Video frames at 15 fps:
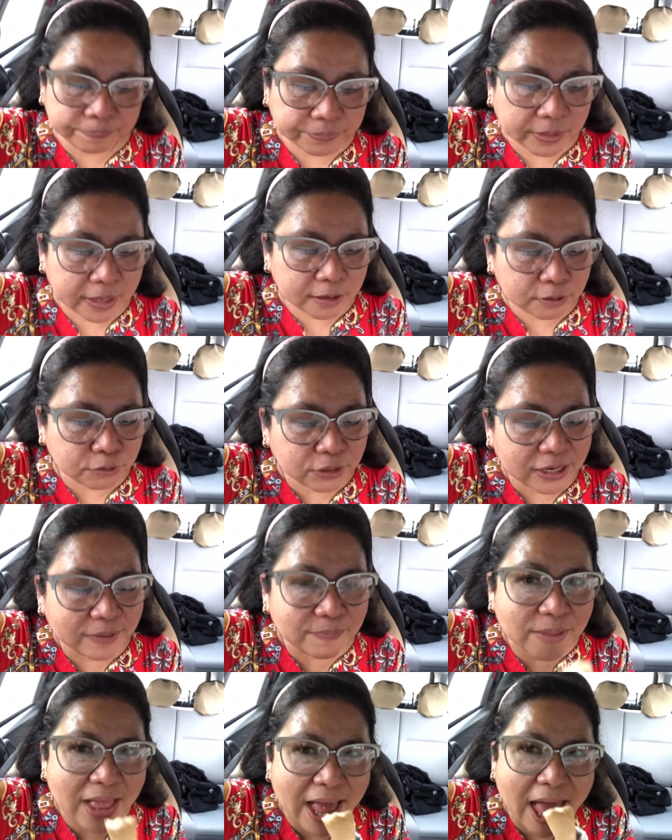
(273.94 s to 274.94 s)
included.
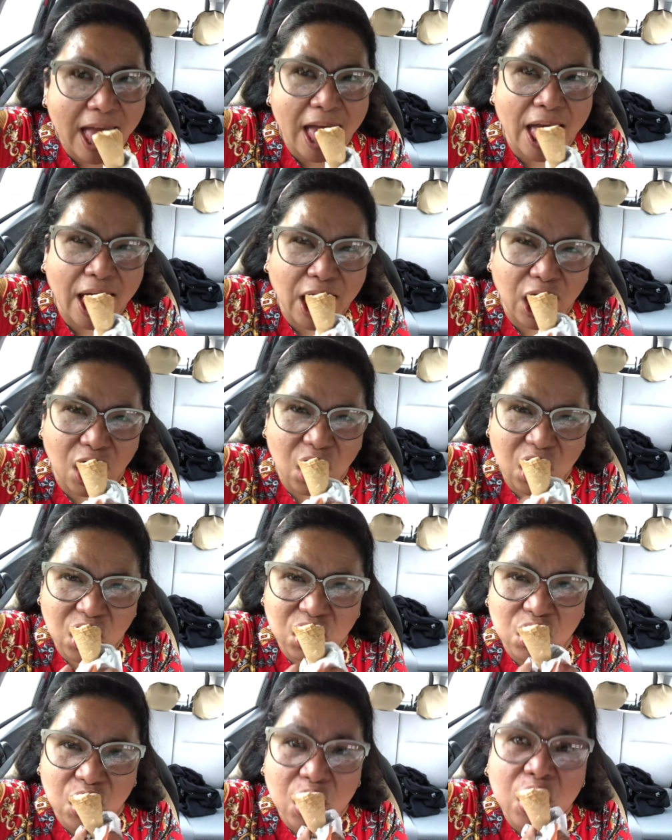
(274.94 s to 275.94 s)
And
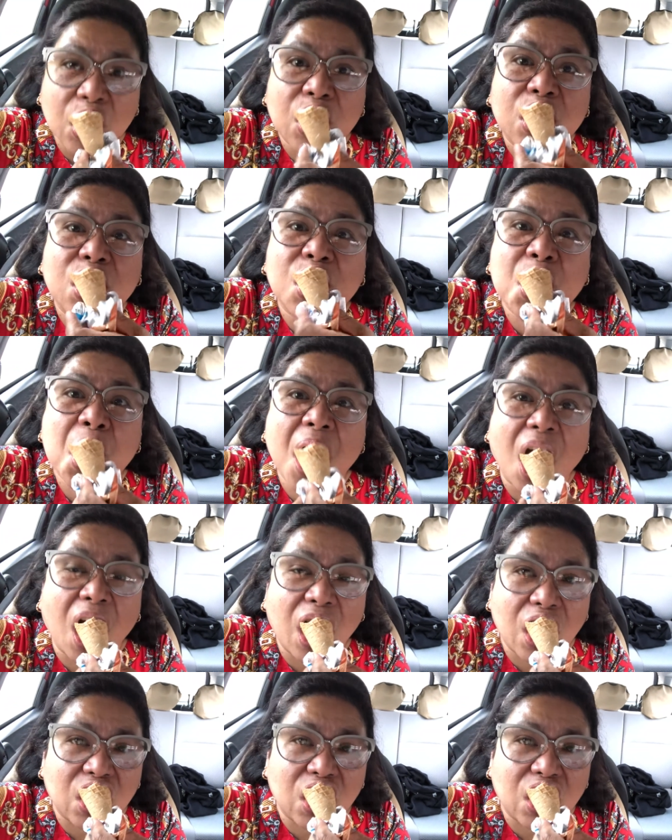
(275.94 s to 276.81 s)
then include